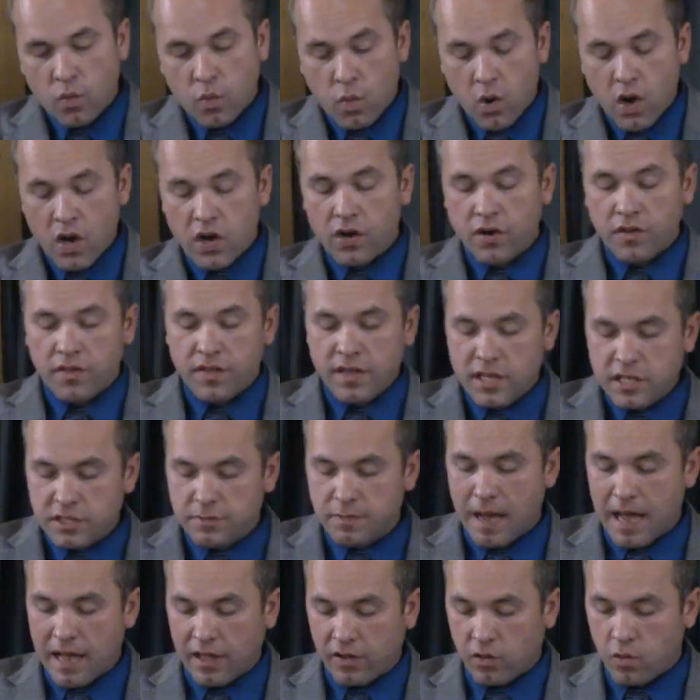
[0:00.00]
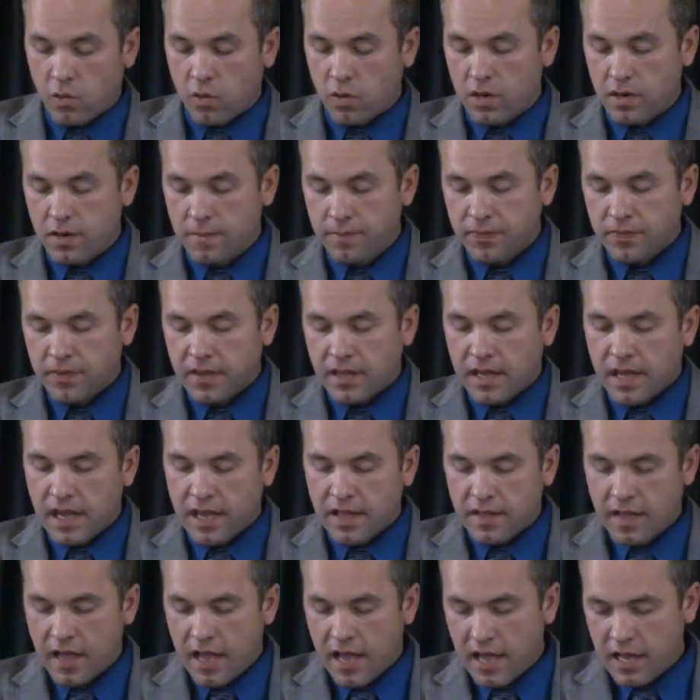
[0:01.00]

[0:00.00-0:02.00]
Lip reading: What are these, my Lord? And the